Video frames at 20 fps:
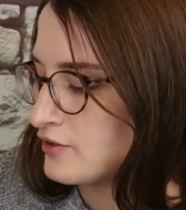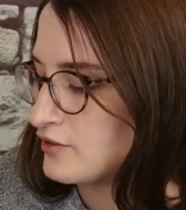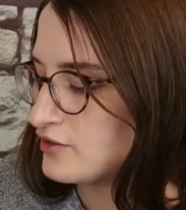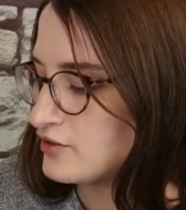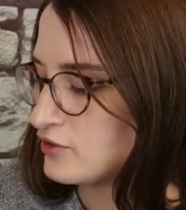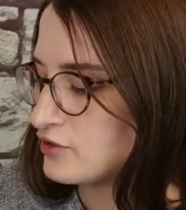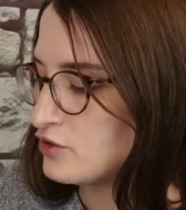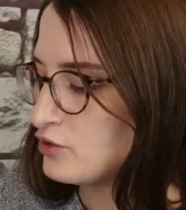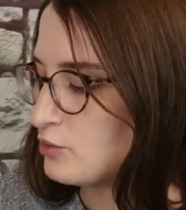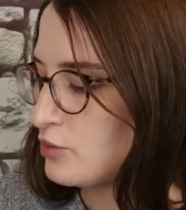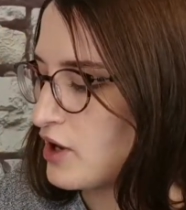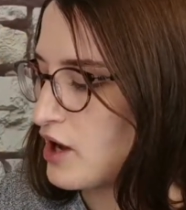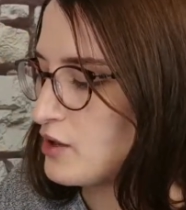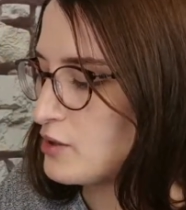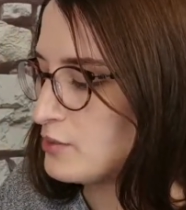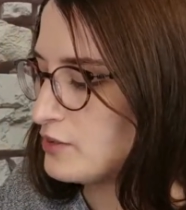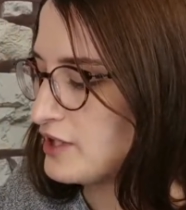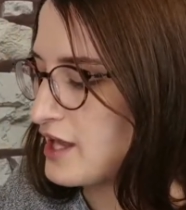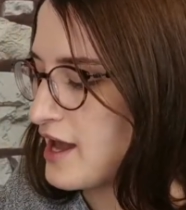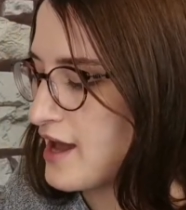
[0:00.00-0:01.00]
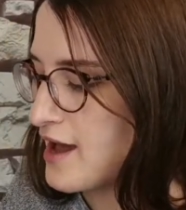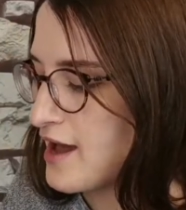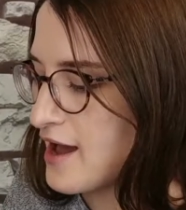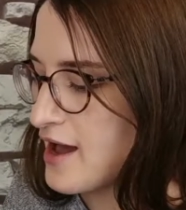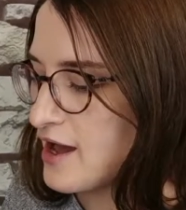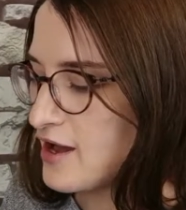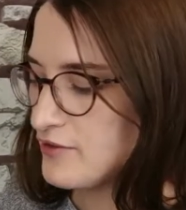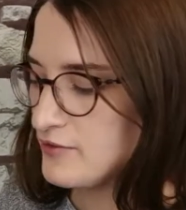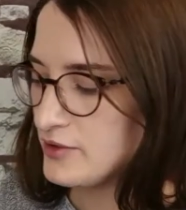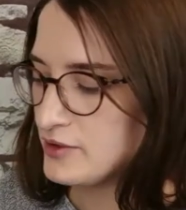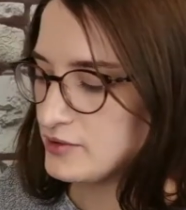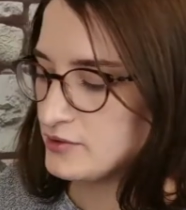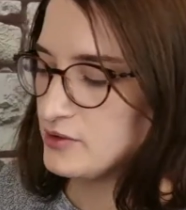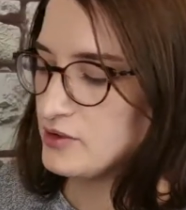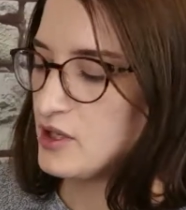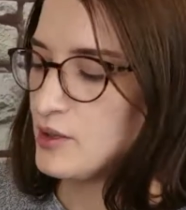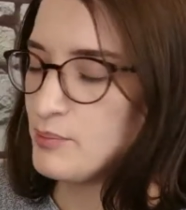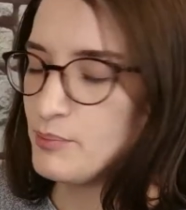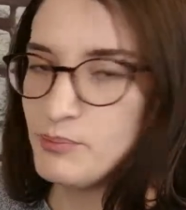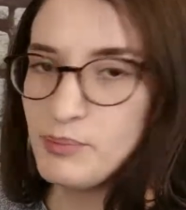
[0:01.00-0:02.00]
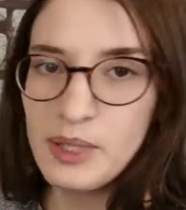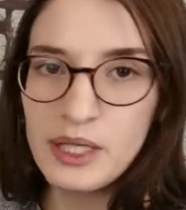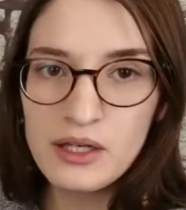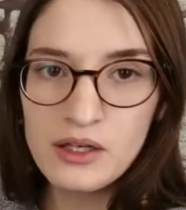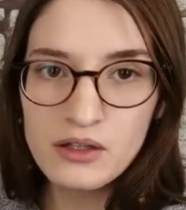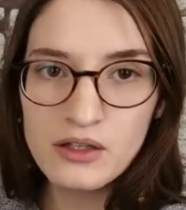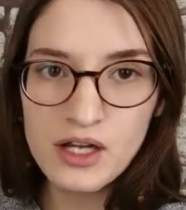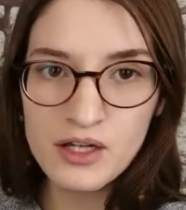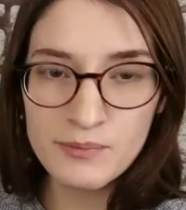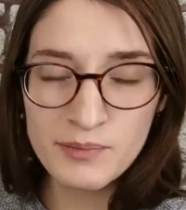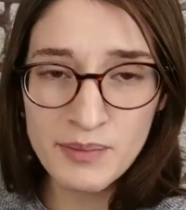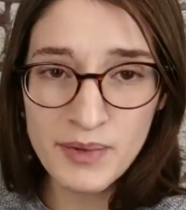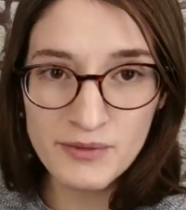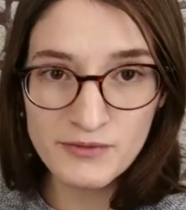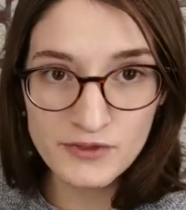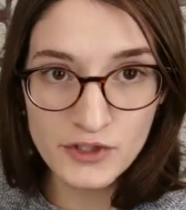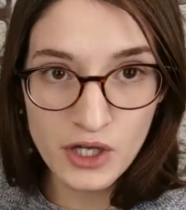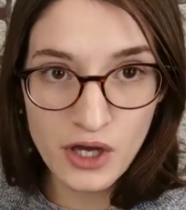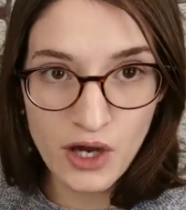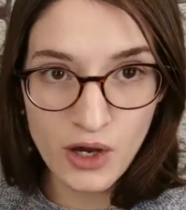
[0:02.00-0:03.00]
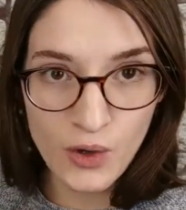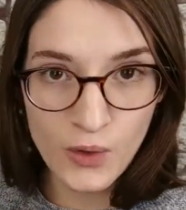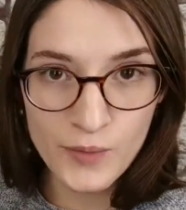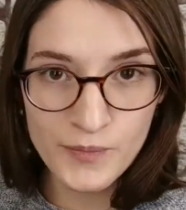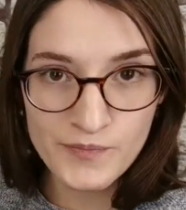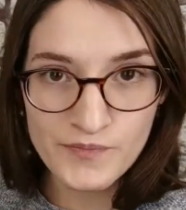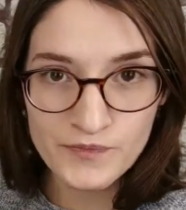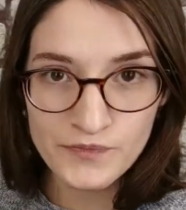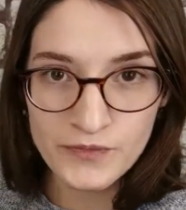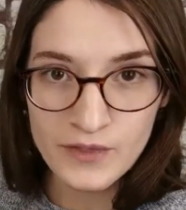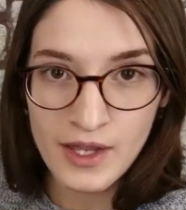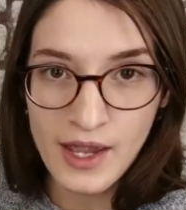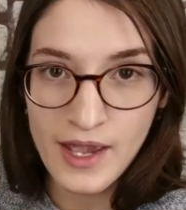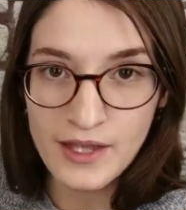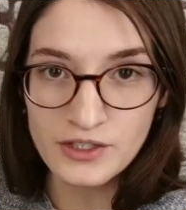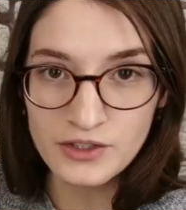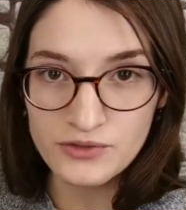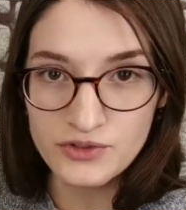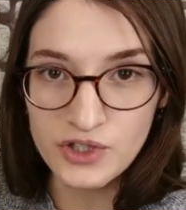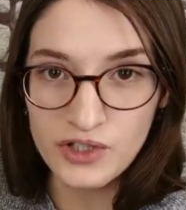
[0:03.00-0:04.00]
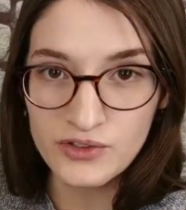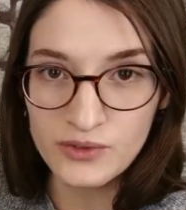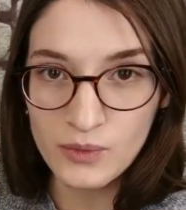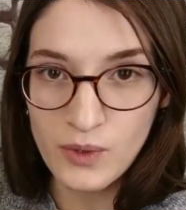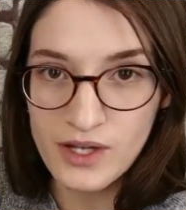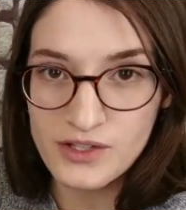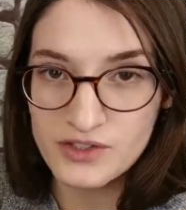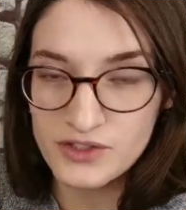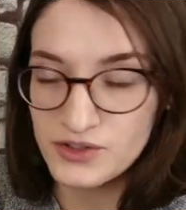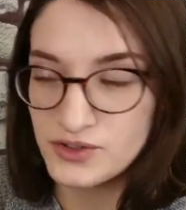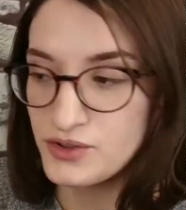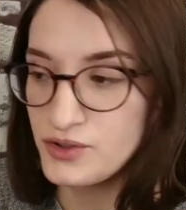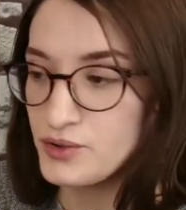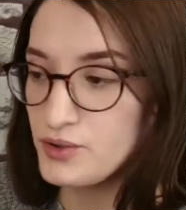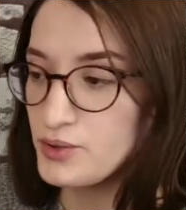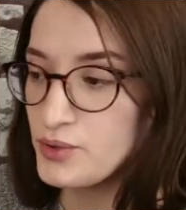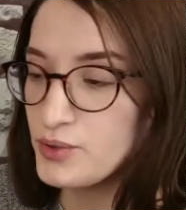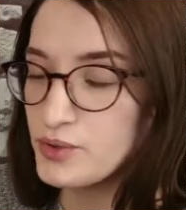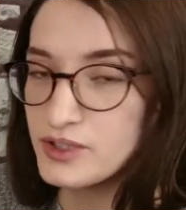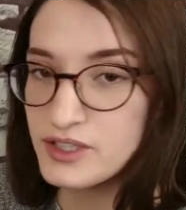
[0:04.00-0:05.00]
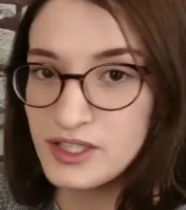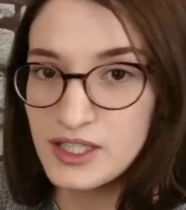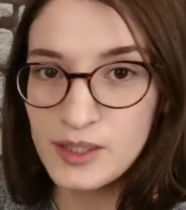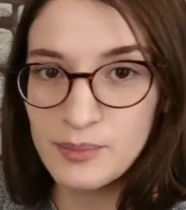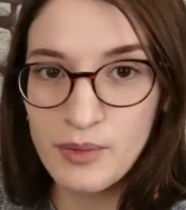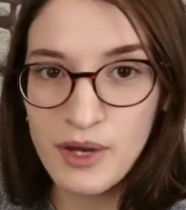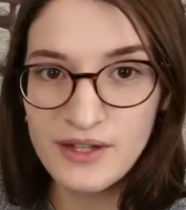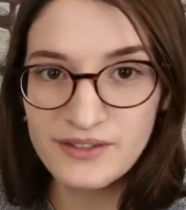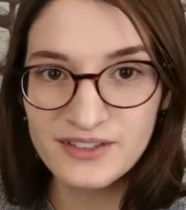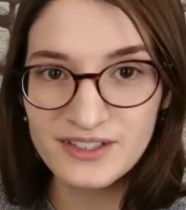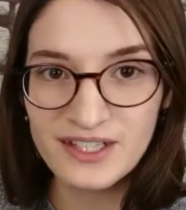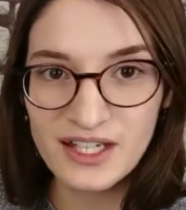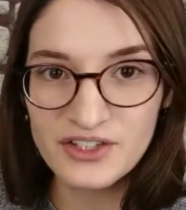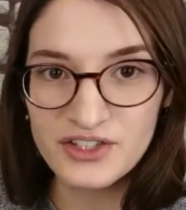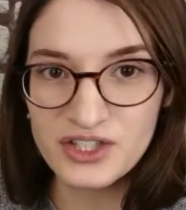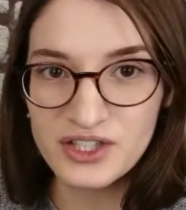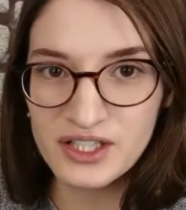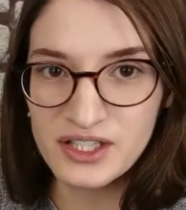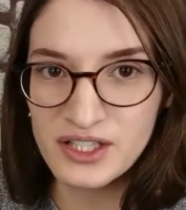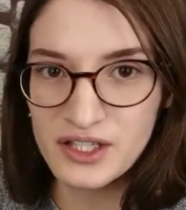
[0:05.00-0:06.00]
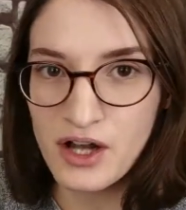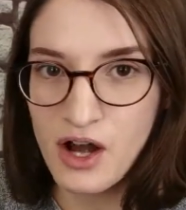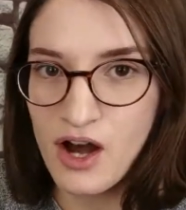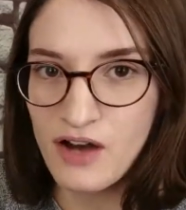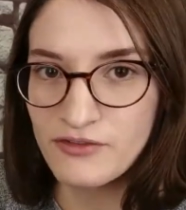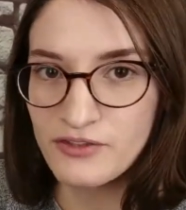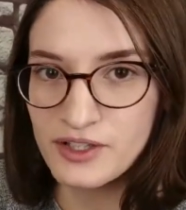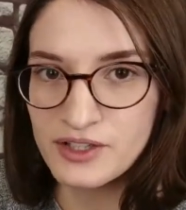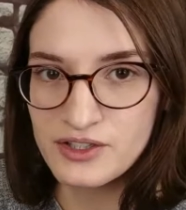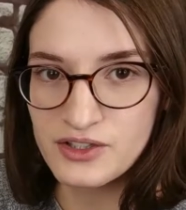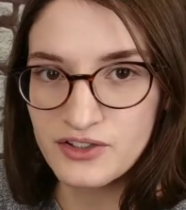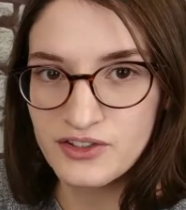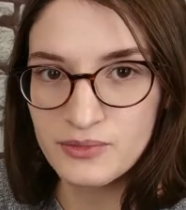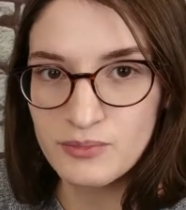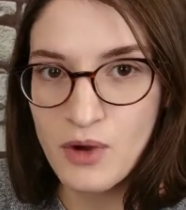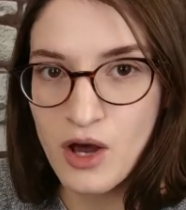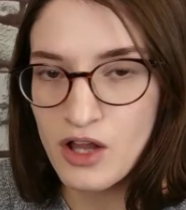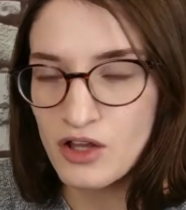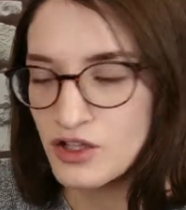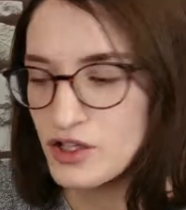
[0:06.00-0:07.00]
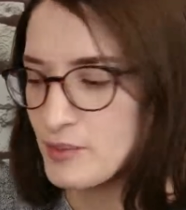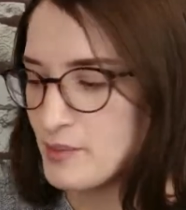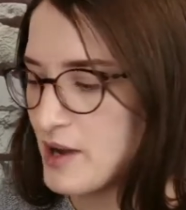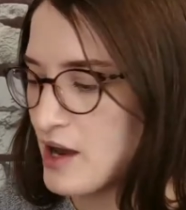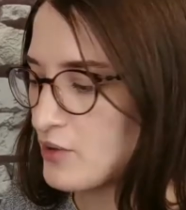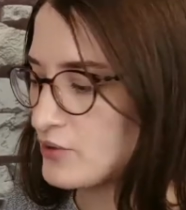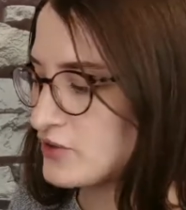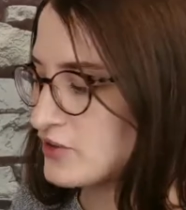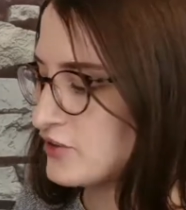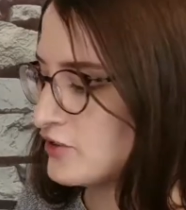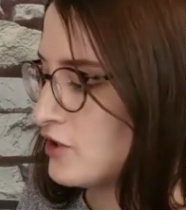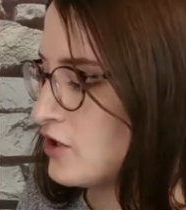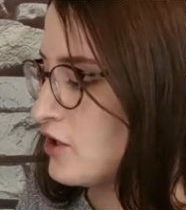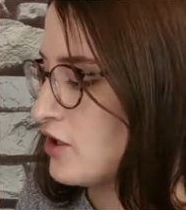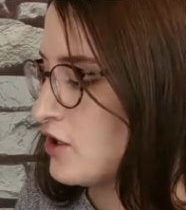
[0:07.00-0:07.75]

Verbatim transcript: So you probably have a big clump of dough and you just want to keep on sectioning it off into smaller amounts